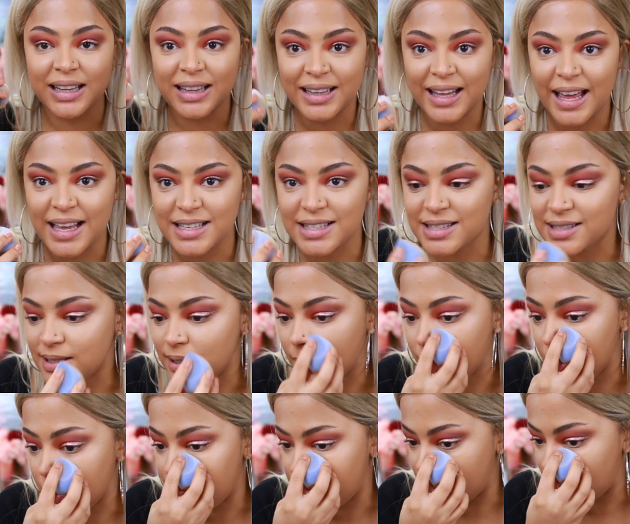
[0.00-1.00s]
less.
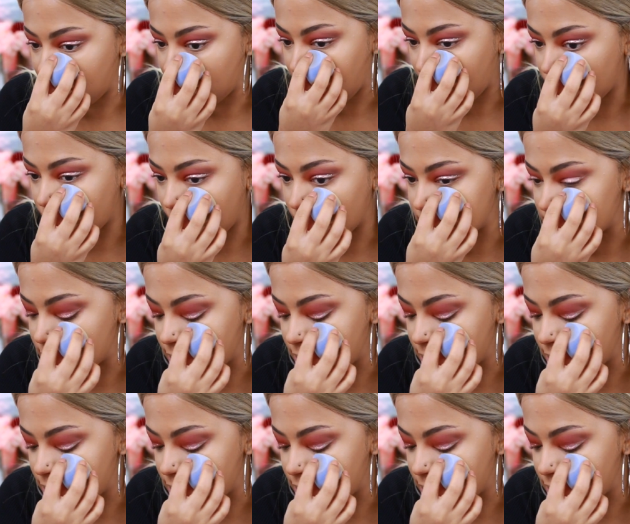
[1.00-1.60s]
Let me put it like that.